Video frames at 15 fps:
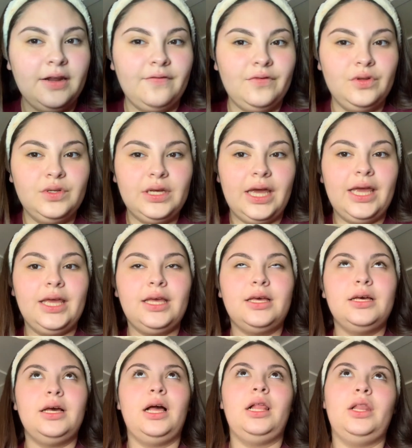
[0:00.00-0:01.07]
if you
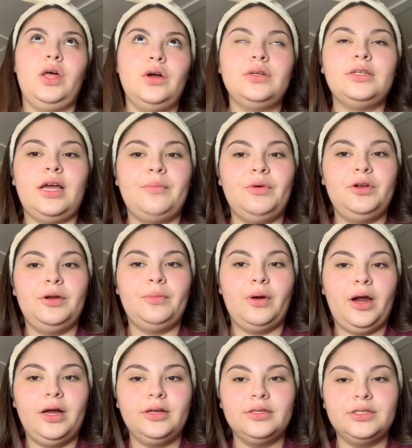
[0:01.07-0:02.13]
take a long time on your
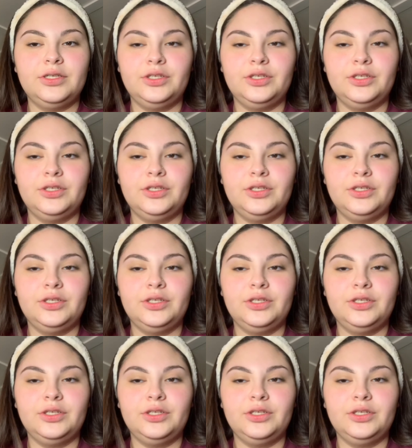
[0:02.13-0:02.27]
brows,